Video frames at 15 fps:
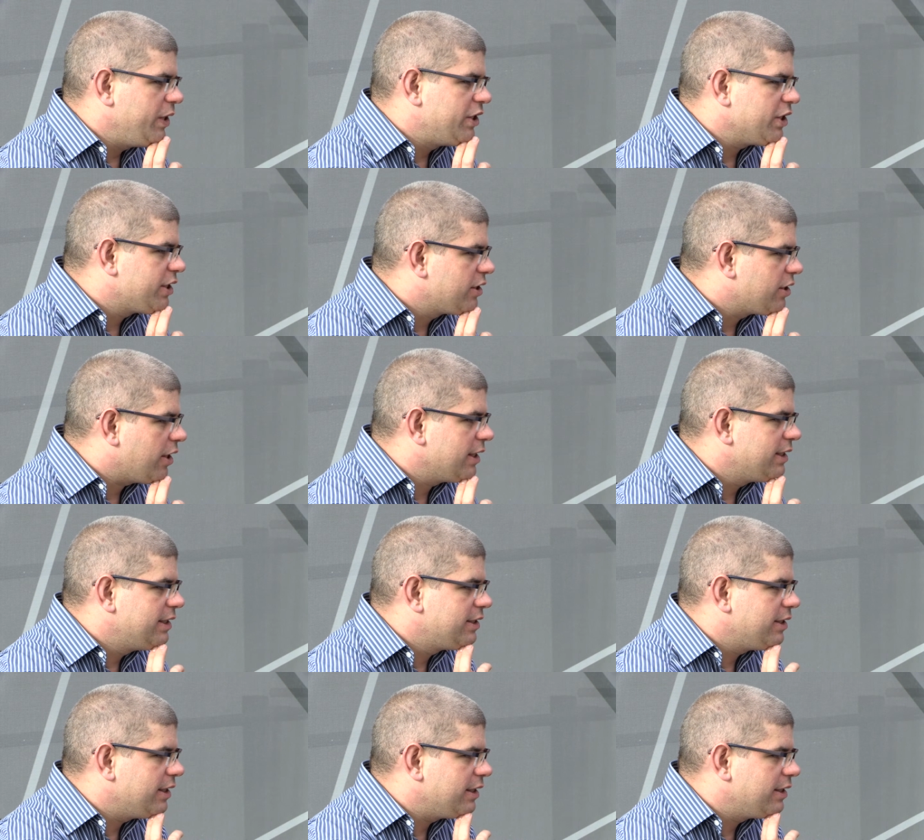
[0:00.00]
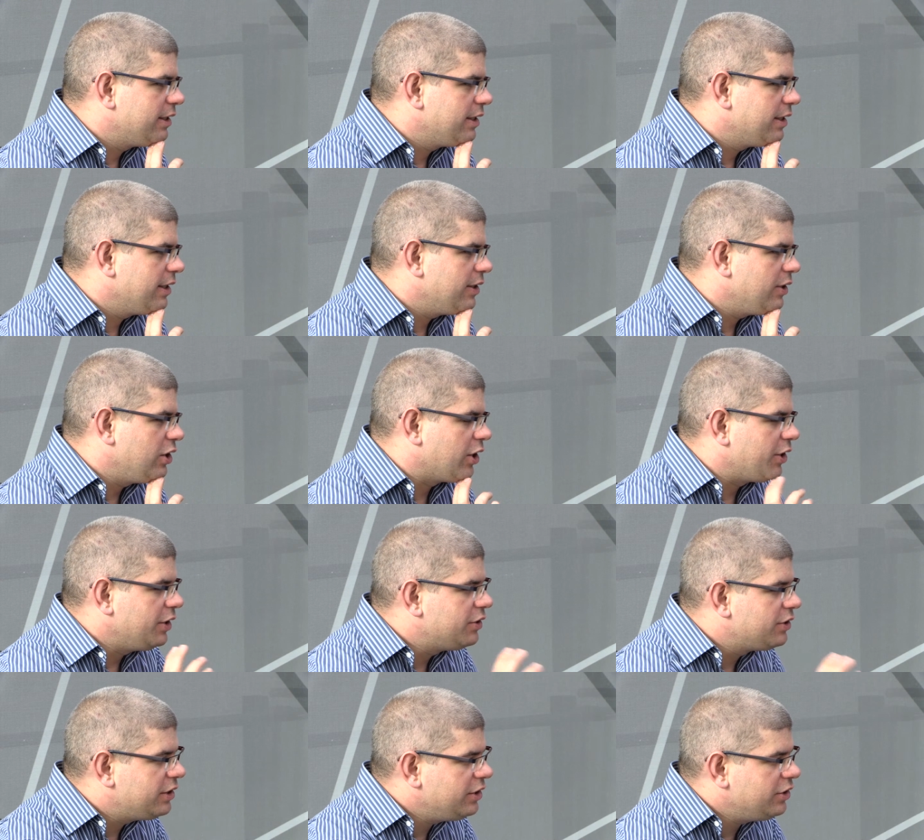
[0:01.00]
just started to, you
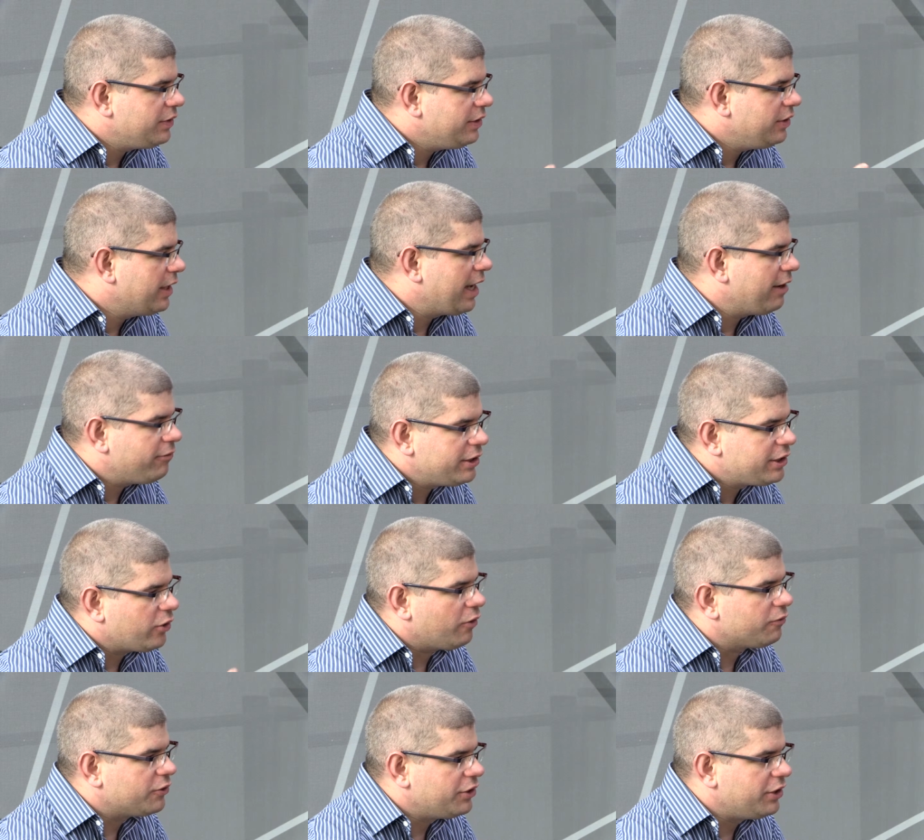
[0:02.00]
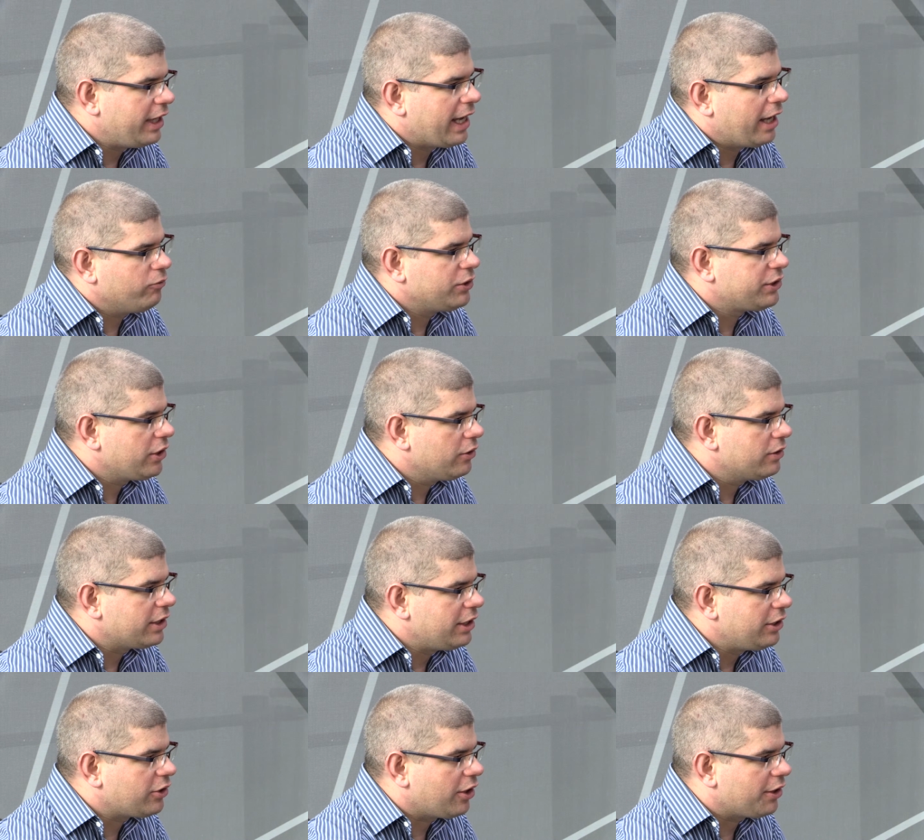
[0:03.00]
know, you every so often you get a result
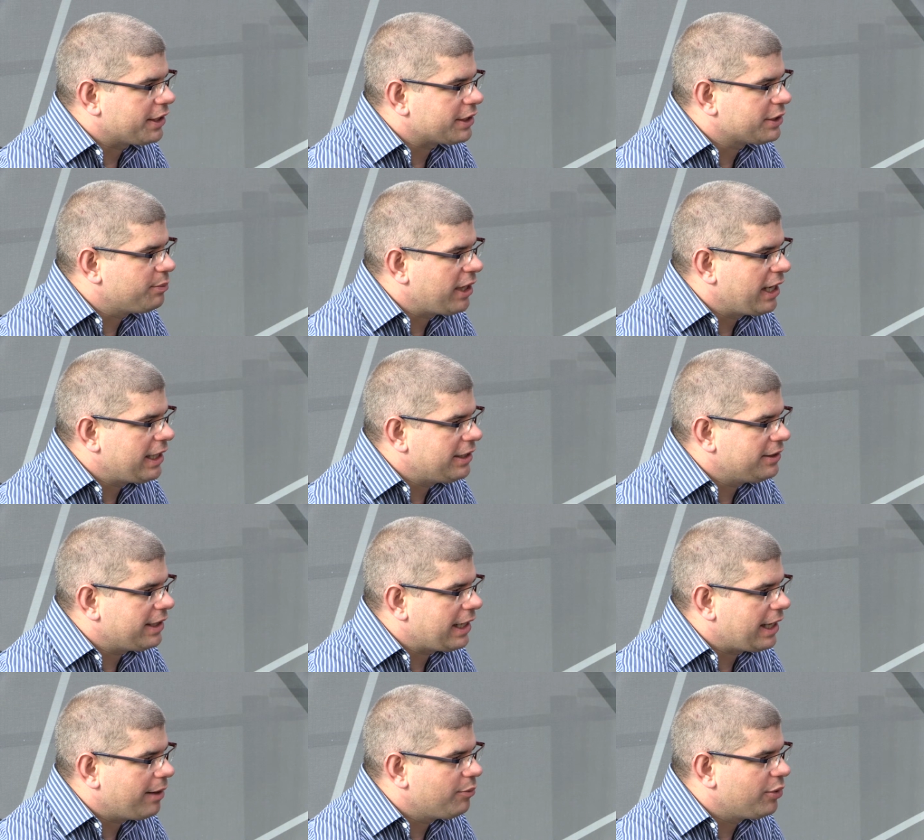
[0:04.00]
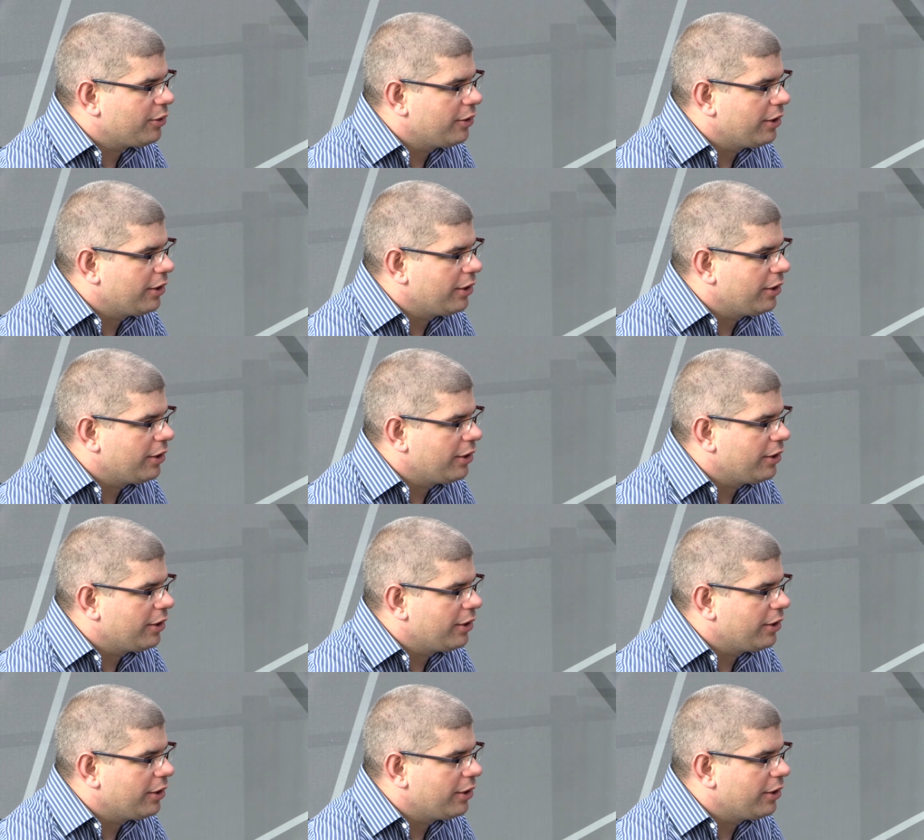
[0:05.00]
that you can't explain in the lab,